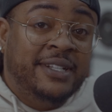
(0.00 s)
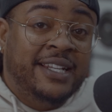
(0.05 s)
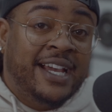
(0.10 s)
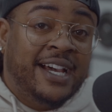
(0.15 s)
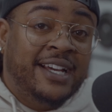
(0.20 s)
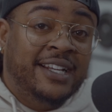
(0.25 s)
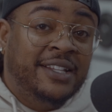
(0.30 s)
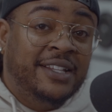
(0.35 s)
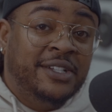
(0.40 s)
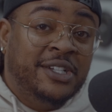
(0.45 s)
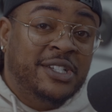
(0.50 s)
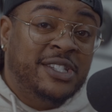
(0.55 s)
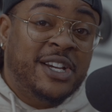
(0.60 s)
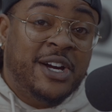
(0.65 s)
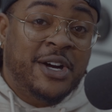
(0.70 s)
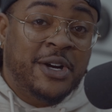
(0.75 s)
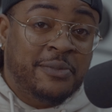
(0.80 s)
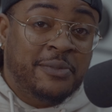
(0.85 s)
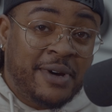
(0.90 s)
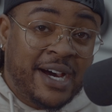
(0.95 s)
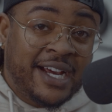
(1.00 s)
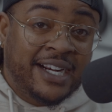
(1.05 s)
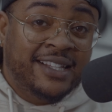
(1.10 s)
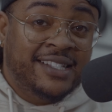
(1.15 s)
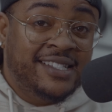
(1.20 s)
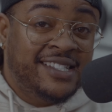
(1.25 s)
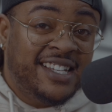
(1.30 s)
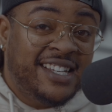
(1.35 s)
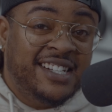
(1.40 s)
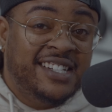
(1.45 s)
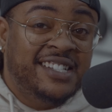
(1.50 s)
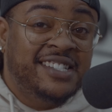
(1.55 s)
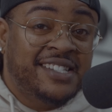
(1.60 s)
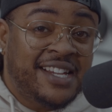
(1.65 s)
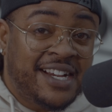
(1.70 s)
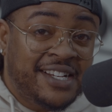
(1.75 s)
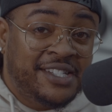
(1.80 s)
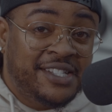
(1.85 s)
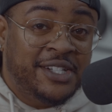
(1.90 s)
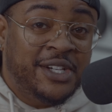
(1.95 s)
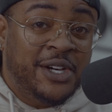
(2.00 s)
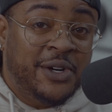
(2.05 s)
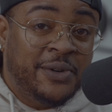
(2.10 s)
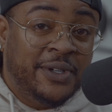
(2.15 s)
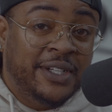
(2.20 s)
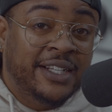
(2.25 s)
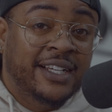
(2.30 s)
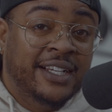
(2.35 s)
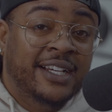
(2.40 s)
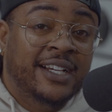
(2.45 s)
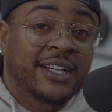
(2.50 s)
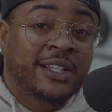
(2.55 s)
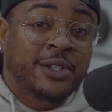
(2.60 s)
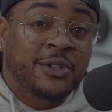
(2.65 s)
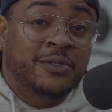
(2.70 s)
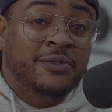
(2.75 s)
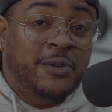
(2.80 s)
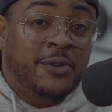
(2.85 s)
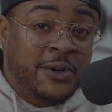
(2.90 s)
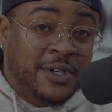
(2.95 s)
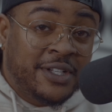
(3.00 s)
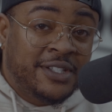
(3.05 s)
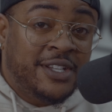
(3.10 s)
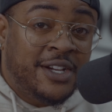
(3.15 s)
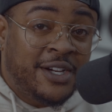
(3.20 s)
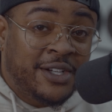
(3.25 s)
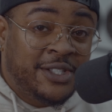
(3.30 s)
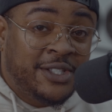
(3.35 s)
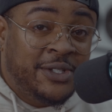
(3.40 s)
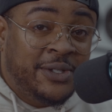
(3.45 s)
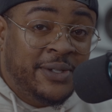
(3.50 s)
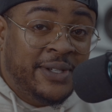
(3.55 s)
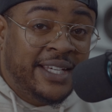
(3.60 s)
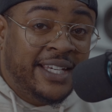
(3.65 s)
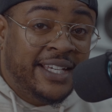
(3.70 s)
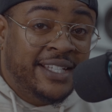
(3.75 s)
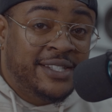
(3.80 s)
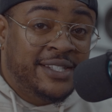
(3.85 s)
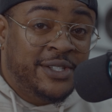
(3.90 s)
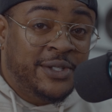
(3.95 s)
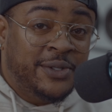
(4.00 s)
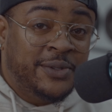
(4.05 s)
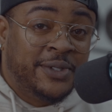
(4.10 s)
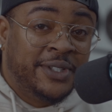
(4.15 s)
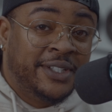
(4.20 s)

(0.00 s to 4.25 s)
down in there, talk about it. Let's get a discussion going. Look forward to talking to you again soon.